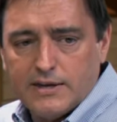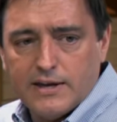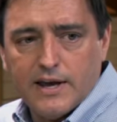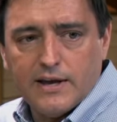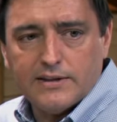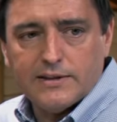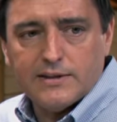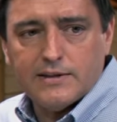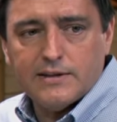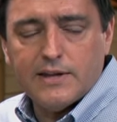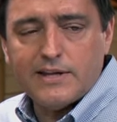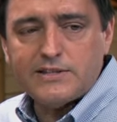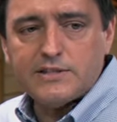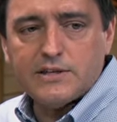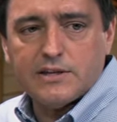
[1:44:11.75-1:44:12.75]
Now
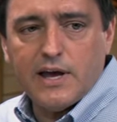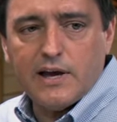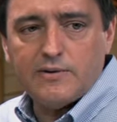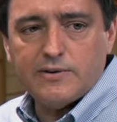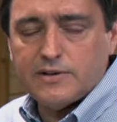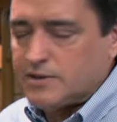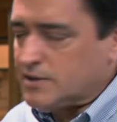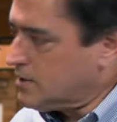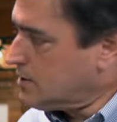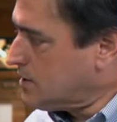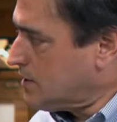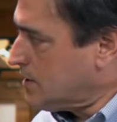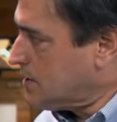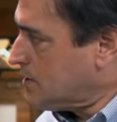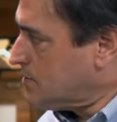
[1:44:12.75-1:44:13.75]
that's, that
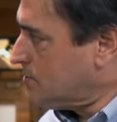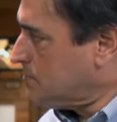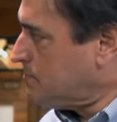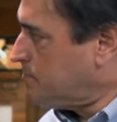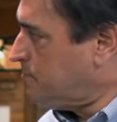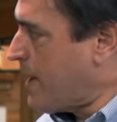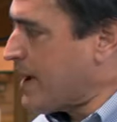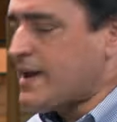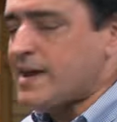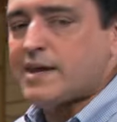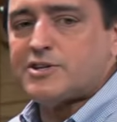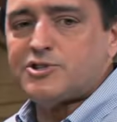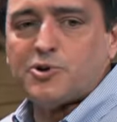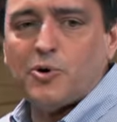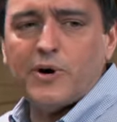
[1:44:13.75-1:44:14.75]

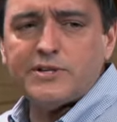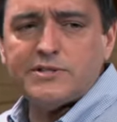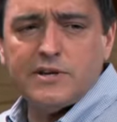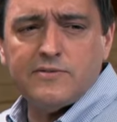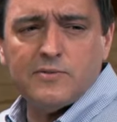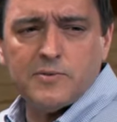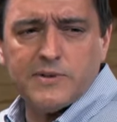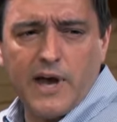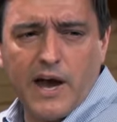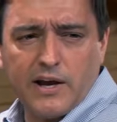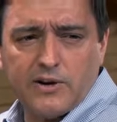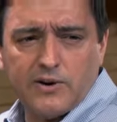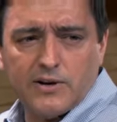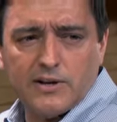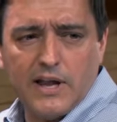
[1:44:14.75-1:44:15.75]
making a choice even with
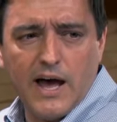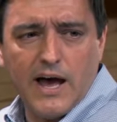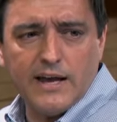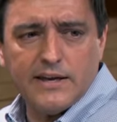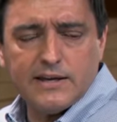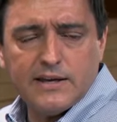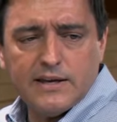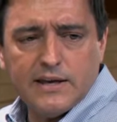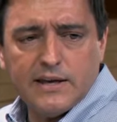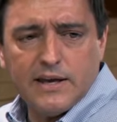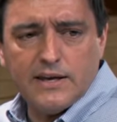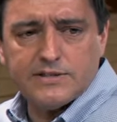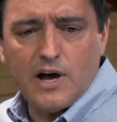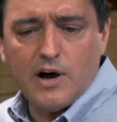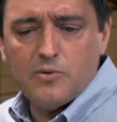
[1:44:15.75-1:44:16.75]
accurate light
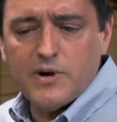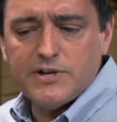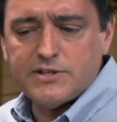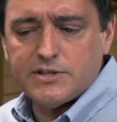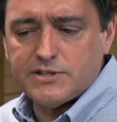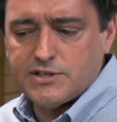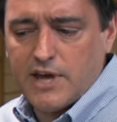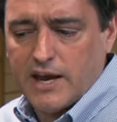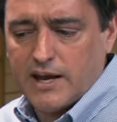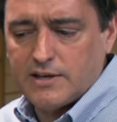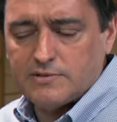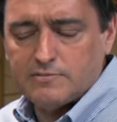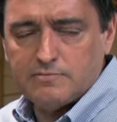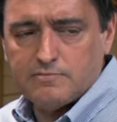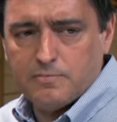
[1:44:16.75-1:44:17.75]
is always a
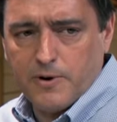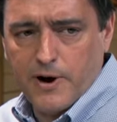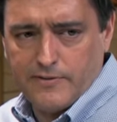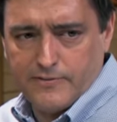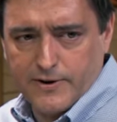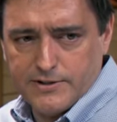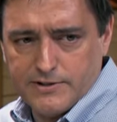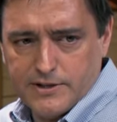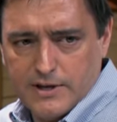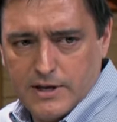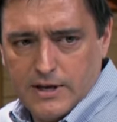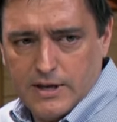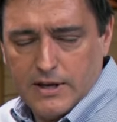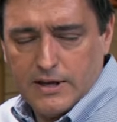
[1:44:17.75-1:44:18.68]
second preference.